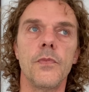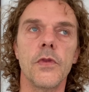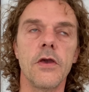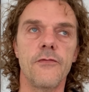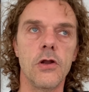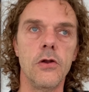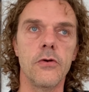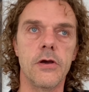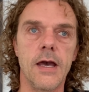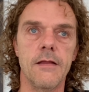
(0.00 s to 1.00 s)
if you
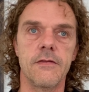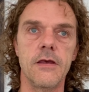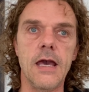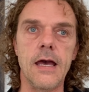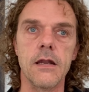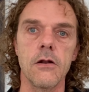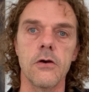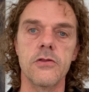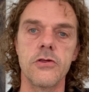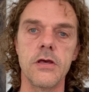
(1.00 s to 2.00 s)
look at the
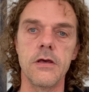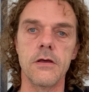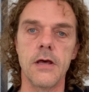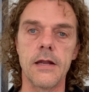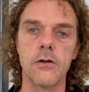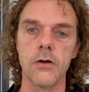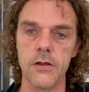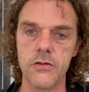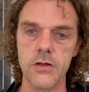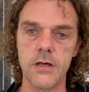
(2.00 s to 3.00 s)
analogy
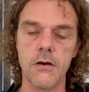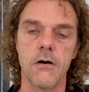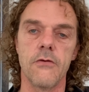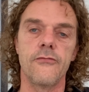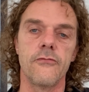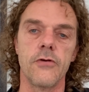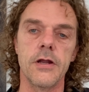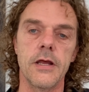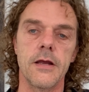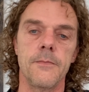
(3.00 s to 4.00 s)
of
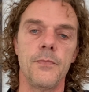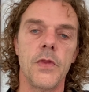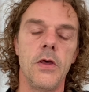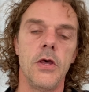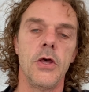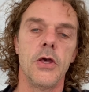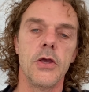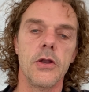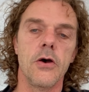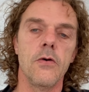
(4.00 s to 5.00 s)
running,
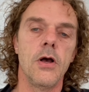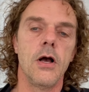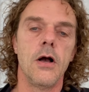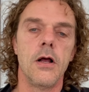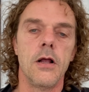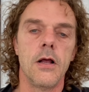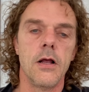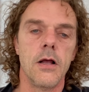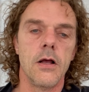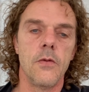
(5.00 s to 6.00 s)
you know,
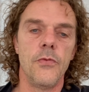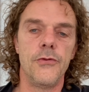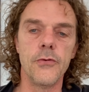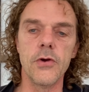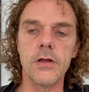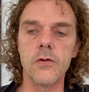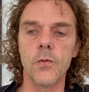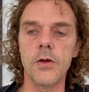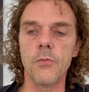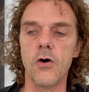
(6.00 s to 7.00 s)
doing the
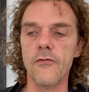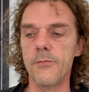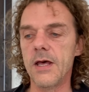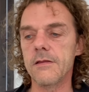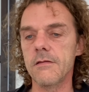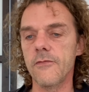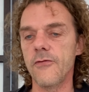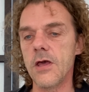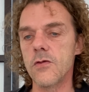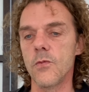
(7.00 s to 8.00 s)
Wim Hof method, the
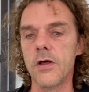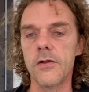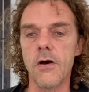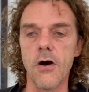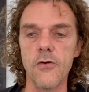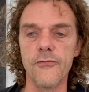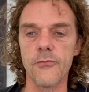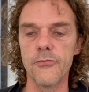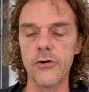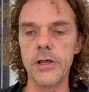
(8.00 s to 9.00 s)
phase one, over
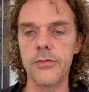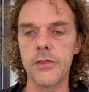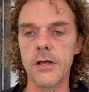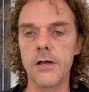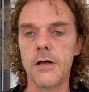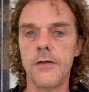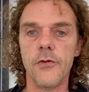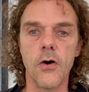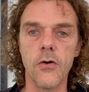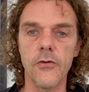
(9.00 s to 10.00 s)
breathing
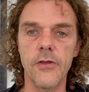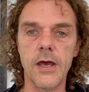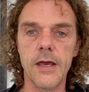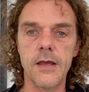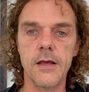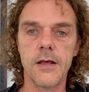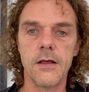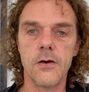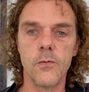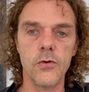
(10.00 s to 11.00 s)
the whole day
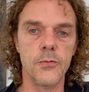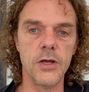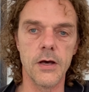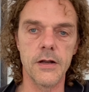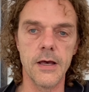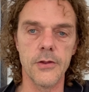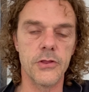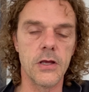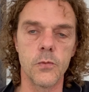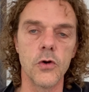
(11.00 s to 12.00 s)
would be
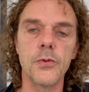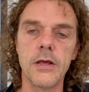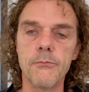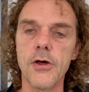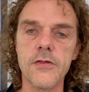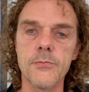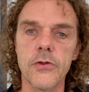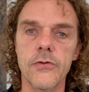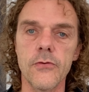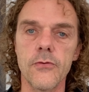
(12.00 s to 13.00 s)
unhealthy. It would be impossible
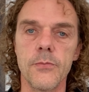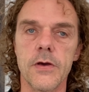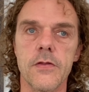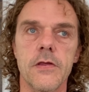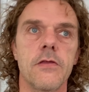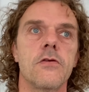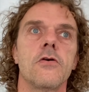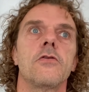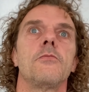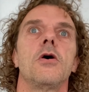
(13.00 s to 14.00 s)
too, because at a
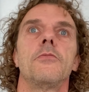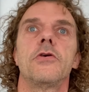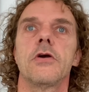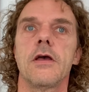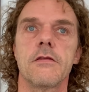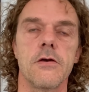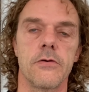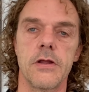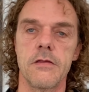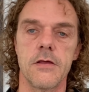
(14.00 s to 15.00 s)
certain moment you get so
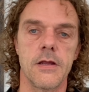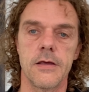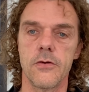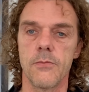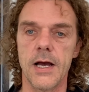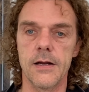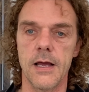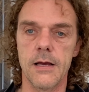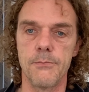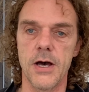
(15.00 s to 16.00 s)
dizzy that you might
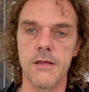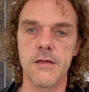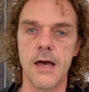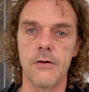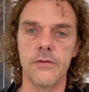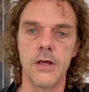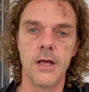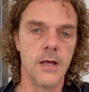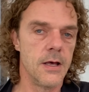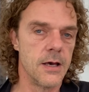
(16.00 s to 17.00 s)
like pass out.
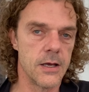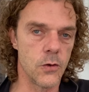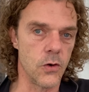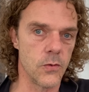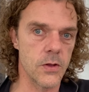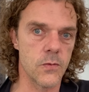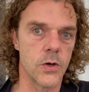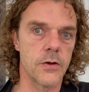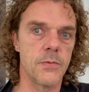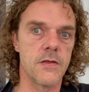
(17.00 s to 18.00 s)
You always
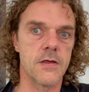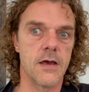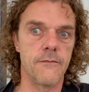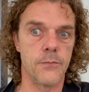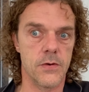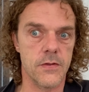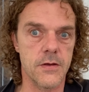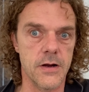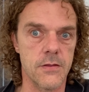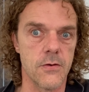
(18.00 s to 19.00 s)
want to be safe because
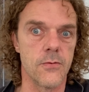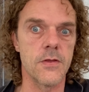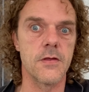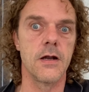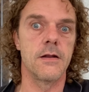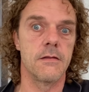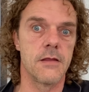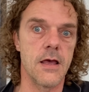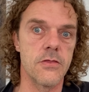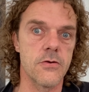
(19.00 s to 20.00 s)
there is always a
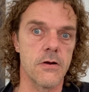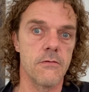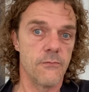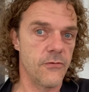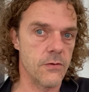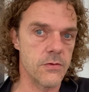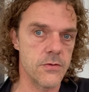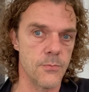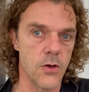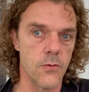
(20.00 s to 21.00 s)
danger, very
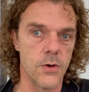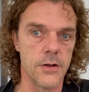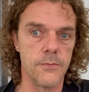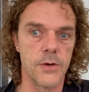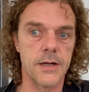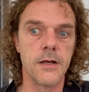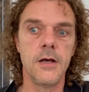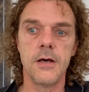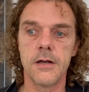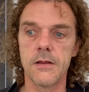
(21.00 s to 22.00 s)
small one, but
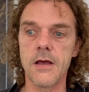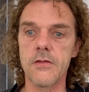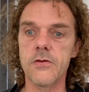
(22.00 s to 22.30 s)
the danger